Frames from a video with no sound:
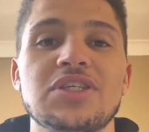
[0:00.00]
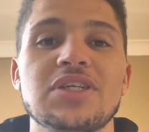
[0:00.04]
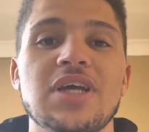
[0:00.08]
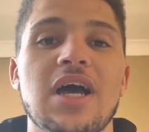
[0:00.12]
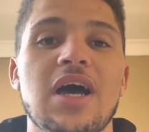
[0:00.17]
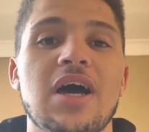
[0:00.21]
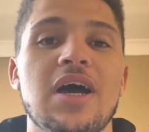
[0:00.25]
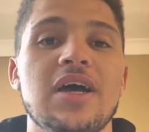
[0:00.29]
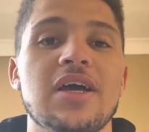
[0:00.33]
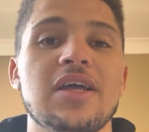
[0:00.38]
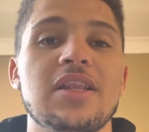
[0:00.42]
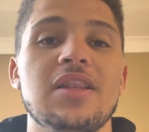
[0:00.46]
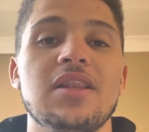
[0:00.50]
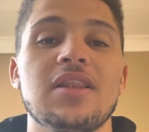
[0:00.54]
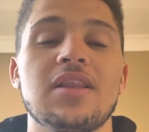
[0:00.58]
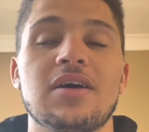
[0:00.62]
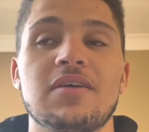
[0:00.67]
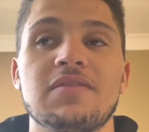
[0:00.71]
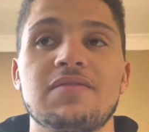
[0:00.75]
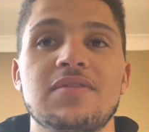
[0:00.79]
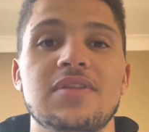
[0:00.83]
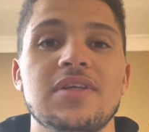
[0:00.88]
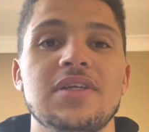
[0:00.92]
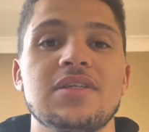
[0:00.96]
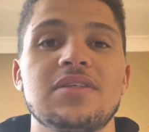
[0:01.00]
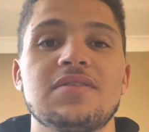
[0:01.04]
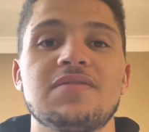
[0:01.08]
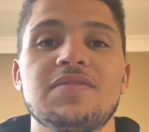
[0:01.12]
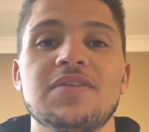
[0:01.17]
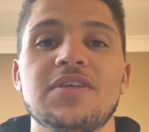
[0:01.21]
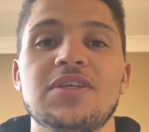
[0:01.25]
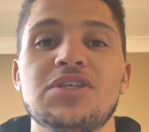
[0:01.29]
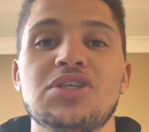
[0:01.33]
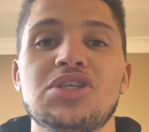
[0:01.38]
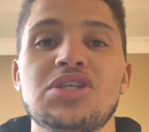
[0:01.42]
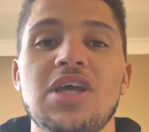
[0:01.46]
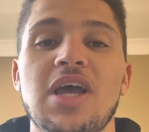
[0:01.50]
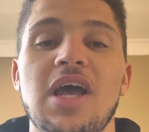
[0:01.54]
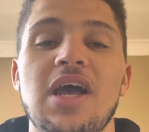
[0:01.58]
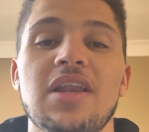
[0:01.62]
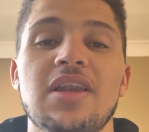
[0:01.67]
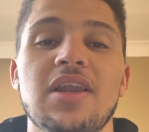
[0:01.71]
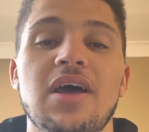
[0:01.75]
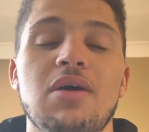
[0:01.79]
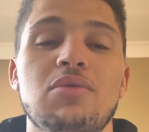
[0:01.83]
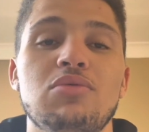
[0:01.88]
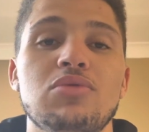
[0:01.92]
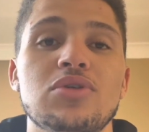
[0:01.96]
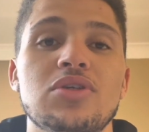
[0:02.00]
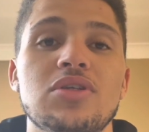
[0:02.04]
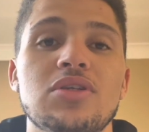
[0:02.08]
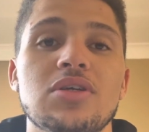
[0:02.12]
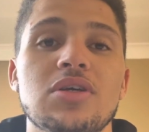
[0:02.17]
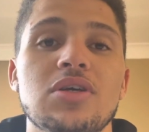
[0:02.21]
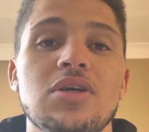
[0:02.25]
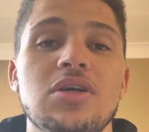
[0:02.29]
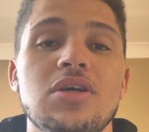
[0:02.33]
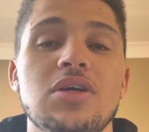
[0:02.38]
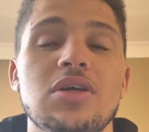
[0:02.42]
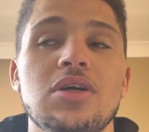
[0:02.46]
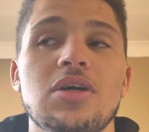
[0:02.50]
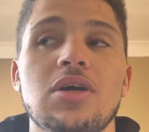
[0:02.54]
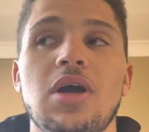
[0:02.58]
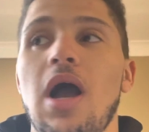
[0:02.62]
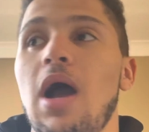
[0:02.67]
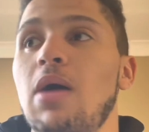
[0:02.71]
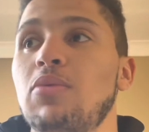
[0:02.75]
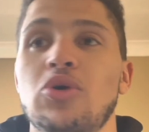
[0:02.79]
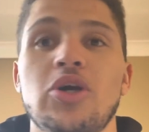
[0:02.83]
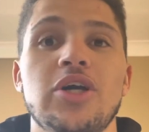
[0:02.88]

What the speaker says: I love these fish, and I'm